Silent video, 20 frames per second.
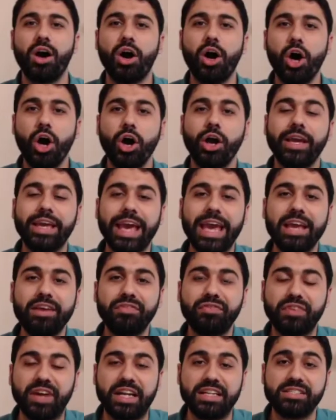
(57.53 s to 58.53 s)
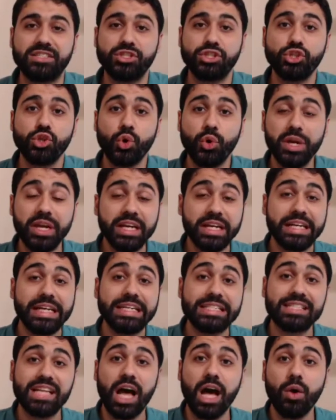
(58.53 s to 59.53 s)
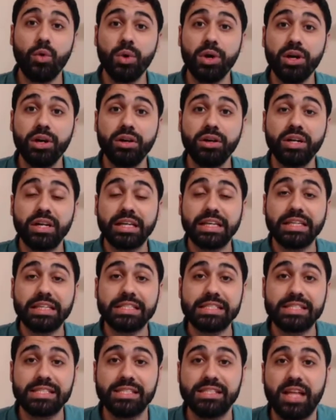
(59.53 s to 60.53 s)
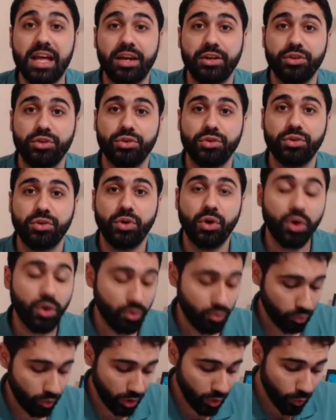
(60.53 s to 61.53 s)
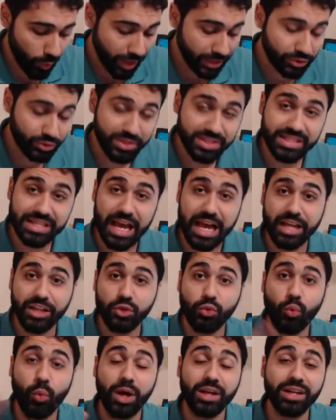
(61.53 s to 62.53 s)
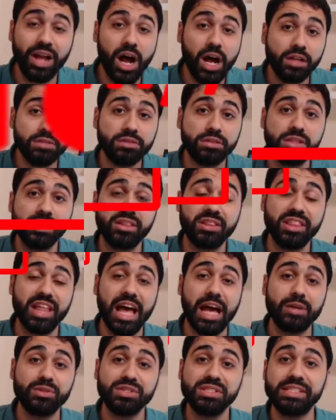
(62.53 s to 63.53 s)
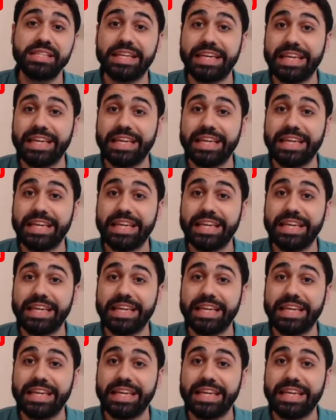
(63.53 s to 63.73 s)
Okay friends, so here is our scenario. We want to send 100,000